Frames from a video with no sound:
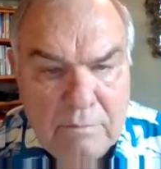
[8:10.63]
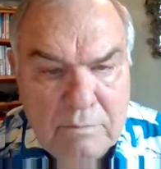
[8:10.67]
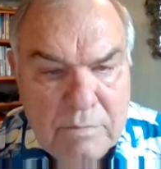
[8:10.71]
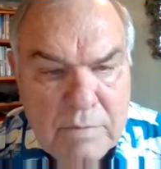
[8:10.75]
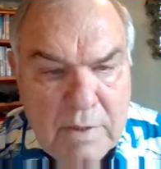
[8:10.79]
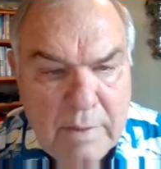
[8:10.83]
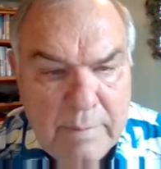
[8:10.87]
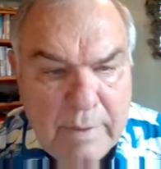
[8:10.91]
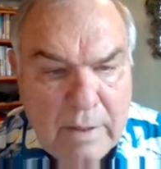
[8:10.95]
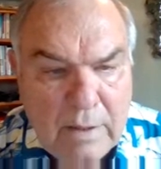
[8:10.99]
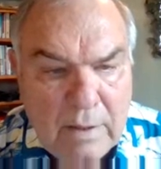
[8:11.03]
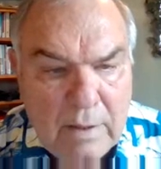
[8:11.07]

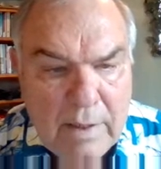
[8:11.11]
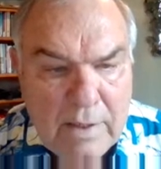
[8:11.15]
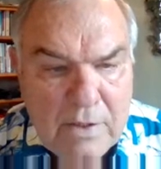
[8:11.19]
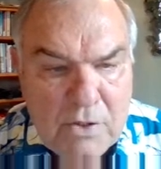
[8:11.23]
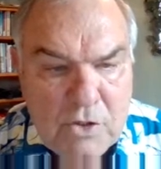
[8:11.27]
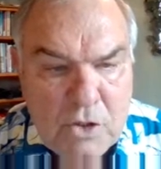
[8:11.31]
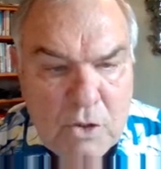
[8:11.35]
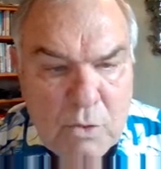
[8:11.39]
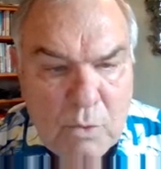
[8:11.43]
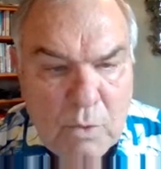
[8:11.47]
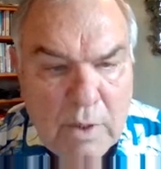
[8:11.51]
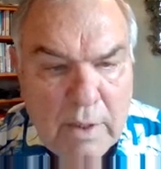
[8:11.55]
typical
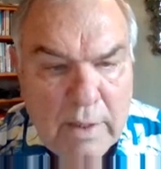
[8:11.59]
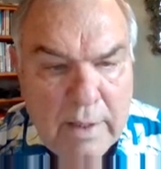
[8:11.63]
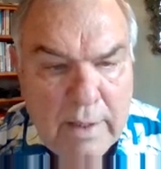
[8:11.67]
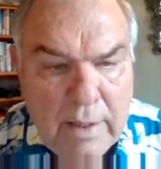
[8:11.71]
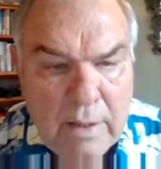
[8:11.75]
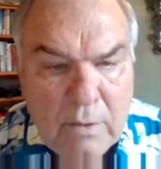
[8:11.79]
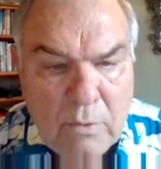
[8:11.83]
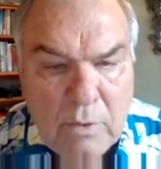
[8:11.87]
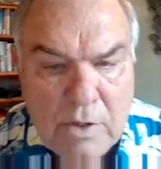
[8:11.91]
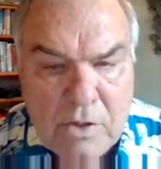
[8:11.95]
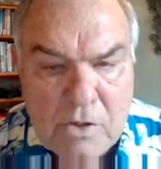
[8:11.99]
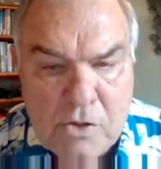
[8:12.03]
estuary
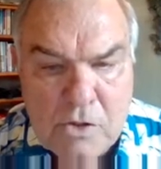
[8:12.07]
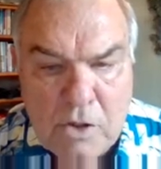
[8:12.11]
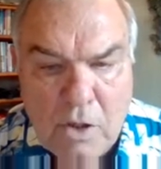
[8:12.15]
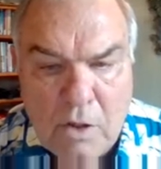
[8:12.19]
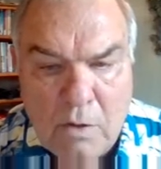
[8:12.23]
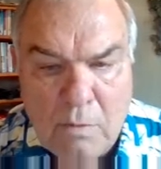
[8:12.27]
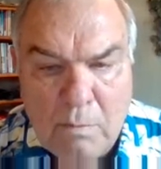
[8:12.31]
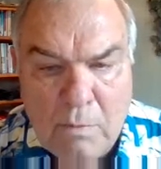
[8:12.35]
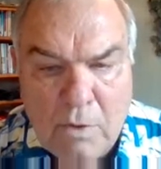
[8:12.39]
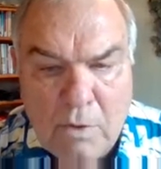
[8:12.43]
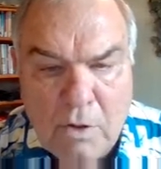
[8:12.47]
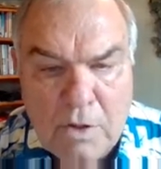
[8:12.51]
here with a
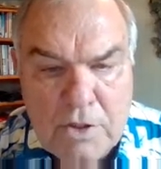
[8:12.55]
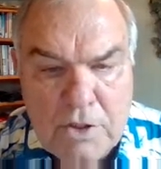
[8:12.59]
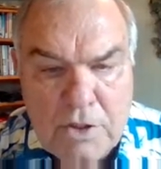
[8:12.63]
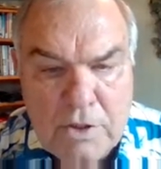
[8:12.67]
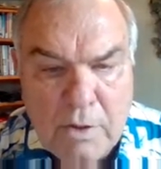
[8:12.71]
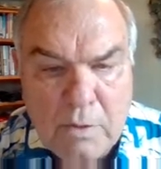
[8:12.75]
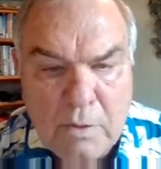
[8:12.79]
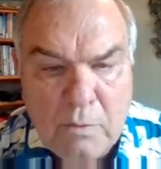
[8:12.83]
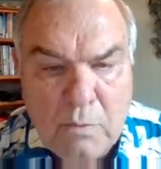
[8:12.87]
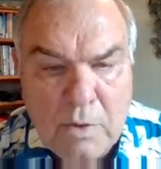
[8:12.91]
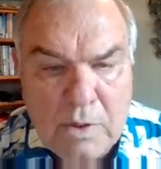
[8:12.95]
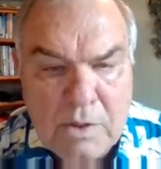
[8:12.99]
salt marsh
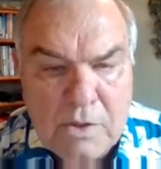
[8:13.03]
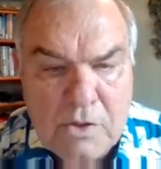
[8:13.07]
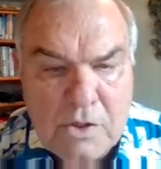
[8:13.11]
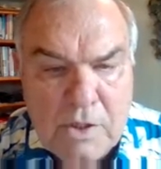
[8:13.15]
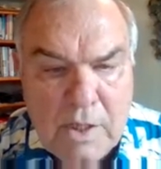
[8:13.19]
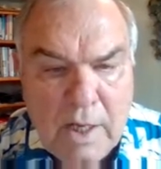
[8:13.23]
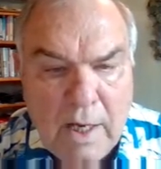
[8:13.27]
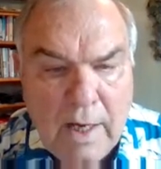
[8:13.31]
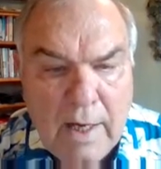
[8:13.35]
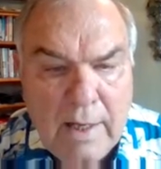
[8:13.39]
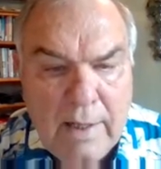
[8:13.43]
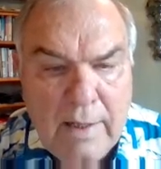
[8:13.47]
on one
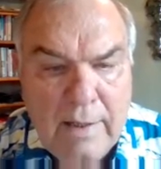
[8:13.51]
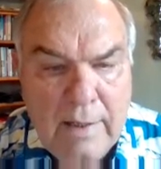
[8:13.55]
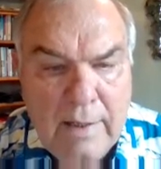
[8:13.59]
side,